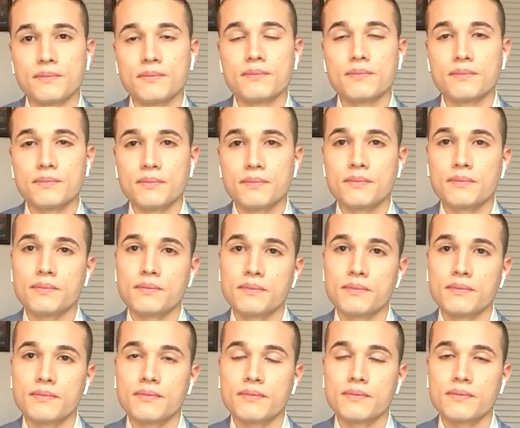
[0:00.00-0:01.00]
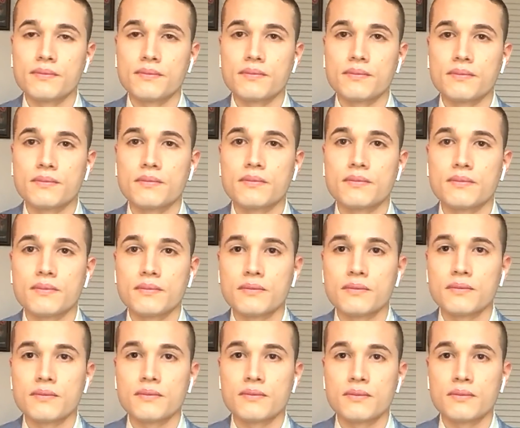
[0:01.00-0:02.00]

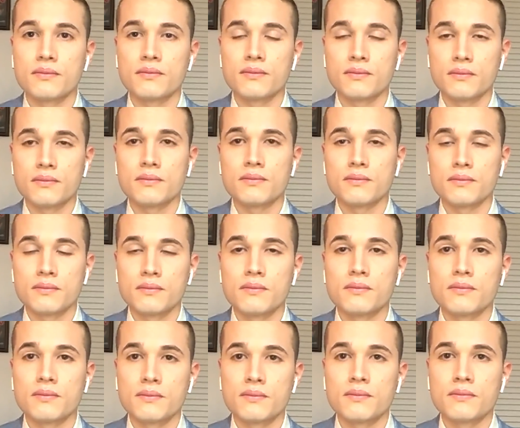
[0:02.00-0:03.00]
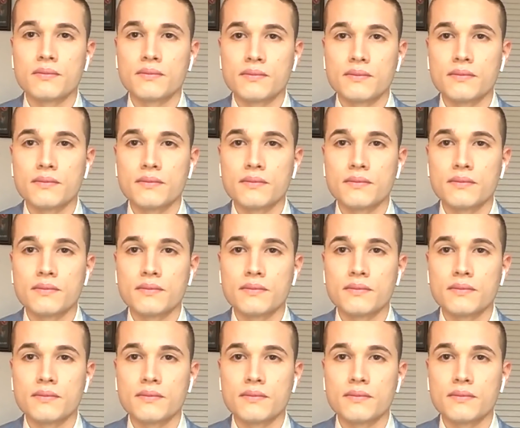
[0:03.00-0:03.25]
This person isn't speaking.